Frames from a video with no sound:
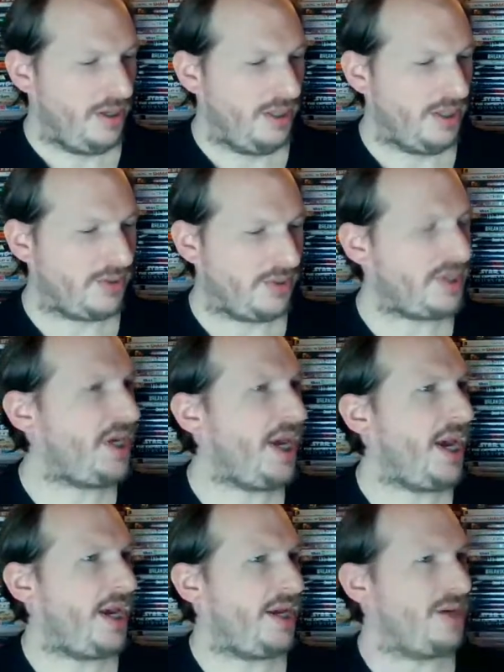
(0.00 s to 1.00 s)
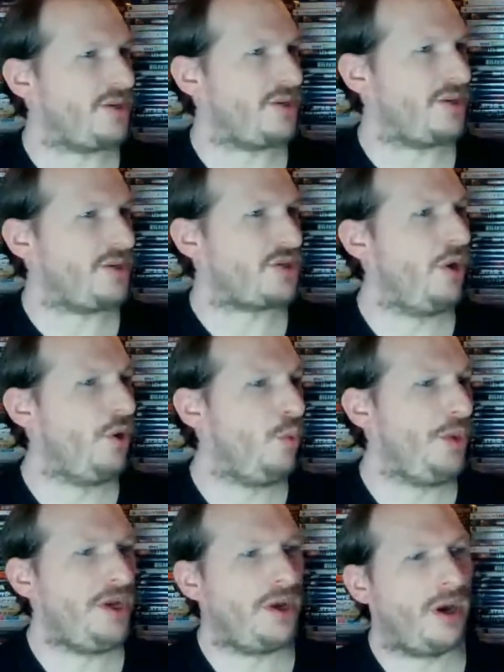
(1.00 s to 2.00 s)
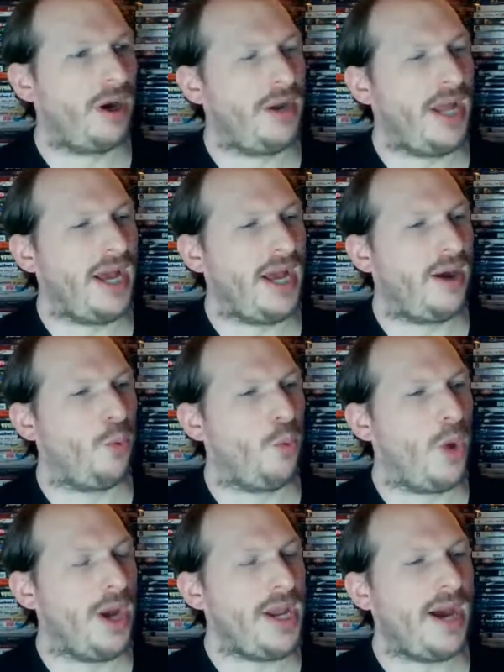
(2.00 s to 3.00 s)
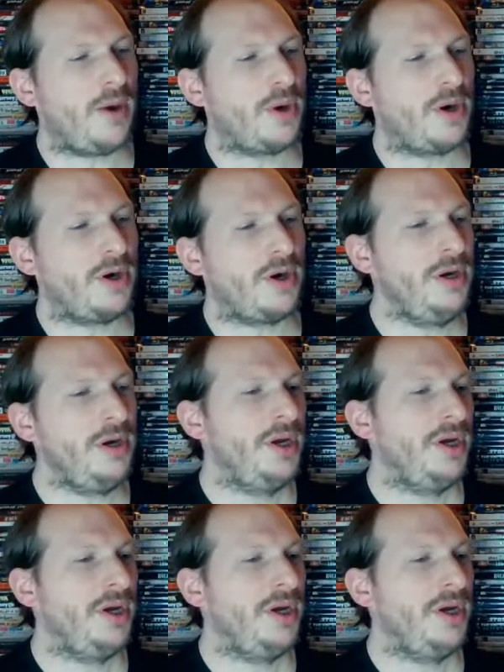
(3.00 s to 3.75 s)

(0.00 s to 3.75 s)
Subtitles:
Okay, so we are now 1 hour